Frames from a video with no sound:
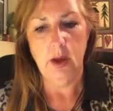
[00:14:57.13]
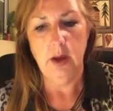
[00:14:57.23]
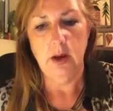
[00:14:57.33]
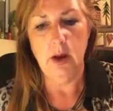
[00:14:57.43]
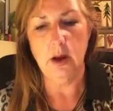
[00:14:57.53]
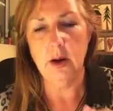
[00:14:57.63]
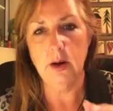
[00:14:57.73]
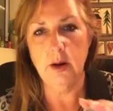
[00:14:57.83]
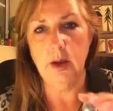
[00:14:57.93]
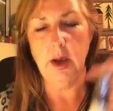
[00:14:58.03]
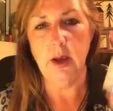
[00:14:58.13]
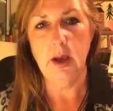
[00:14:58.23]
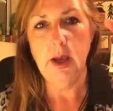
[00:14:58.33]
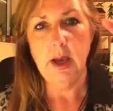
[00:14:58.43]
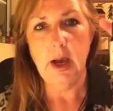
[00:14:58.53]
not going to hurt you.
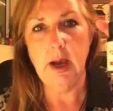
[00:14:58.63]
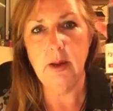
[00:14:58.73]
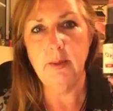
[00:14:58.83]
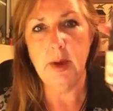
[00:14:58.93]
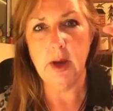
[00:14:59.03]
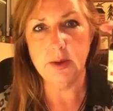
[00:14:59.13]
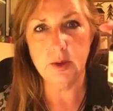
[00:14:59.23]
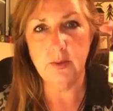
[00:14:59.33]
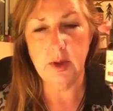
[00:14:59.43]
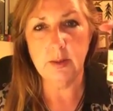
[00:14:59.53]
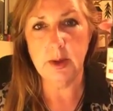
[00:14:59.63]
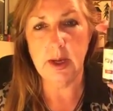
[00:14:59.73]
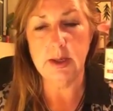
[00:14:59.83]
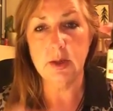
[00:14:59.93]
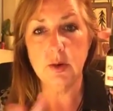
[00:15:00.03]
Also available
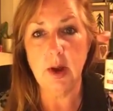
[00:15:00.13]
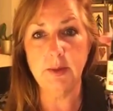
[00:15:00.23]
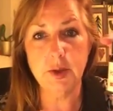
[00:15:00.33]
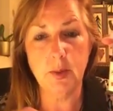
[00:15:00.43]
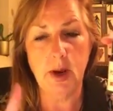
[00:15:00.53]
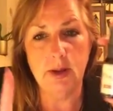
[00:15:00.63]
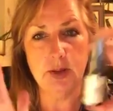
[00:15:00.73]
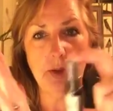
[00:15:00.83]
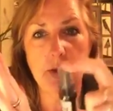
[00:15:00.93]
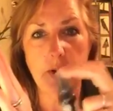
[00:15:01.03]
as a travel spray, so you can